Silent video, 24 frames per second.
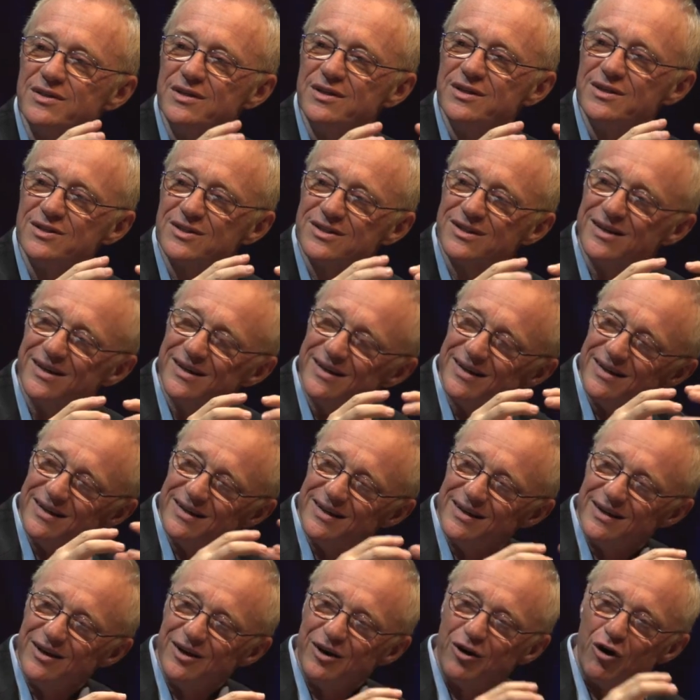this
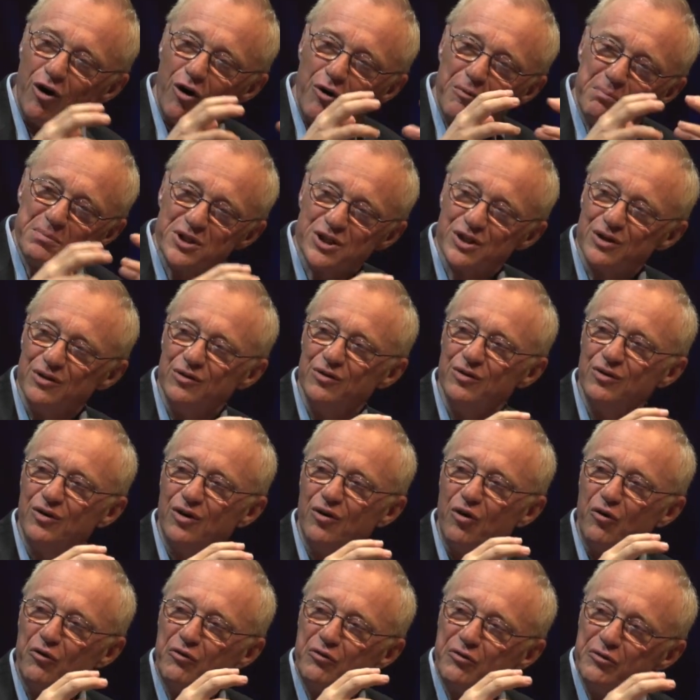option
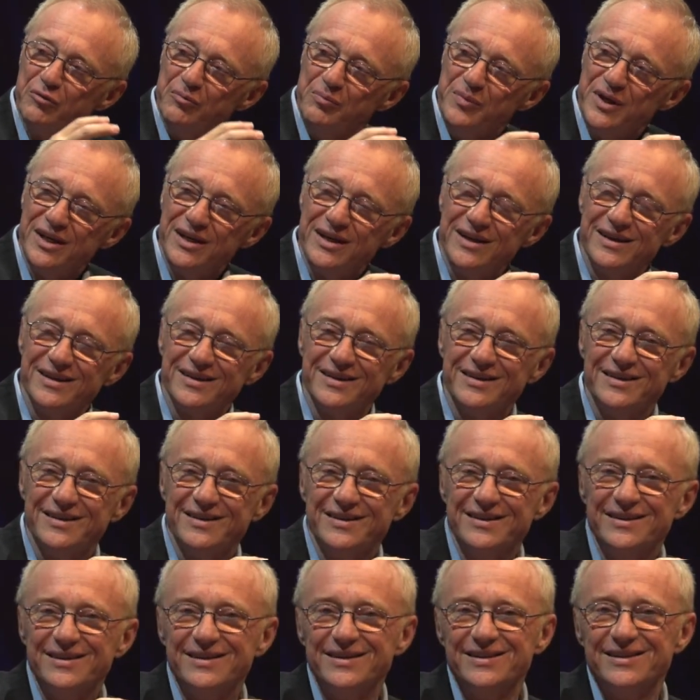of me
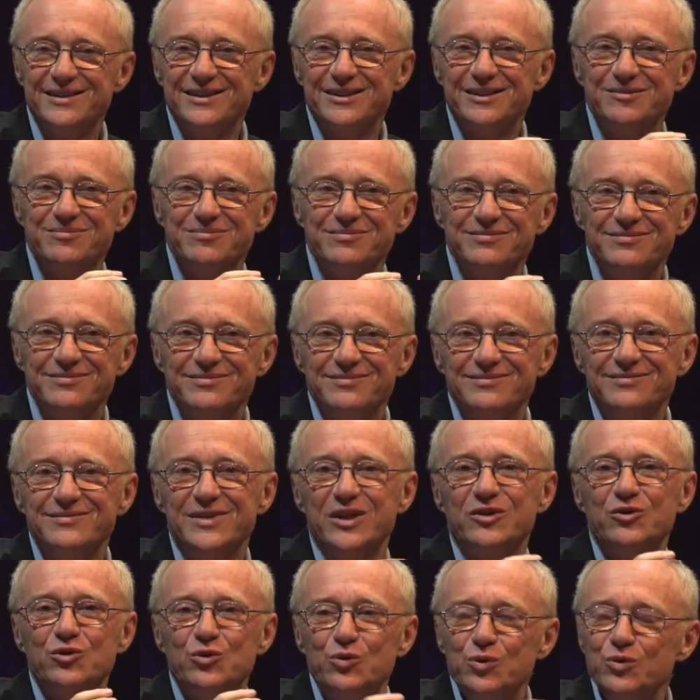
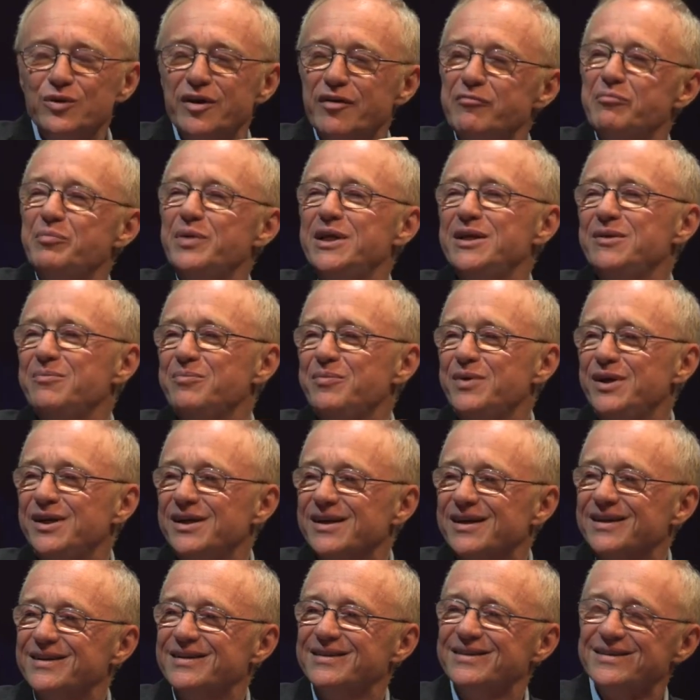that could have been me
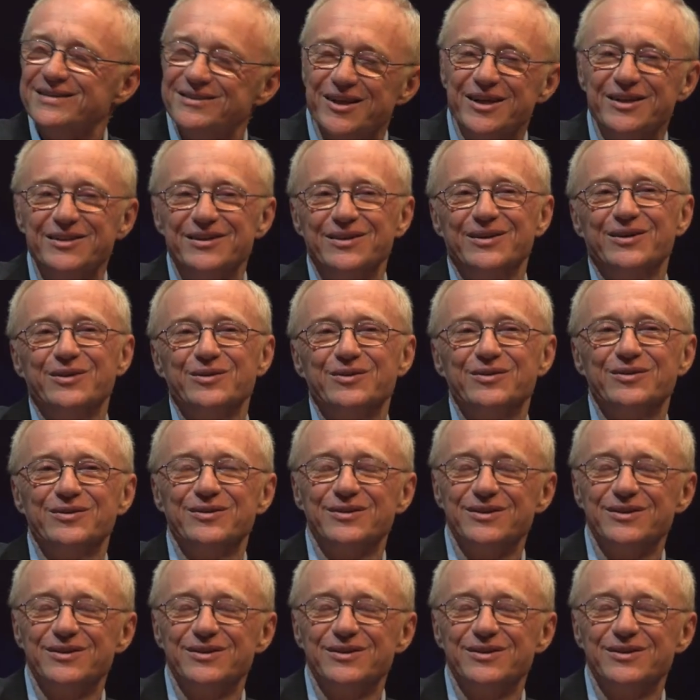and, and not.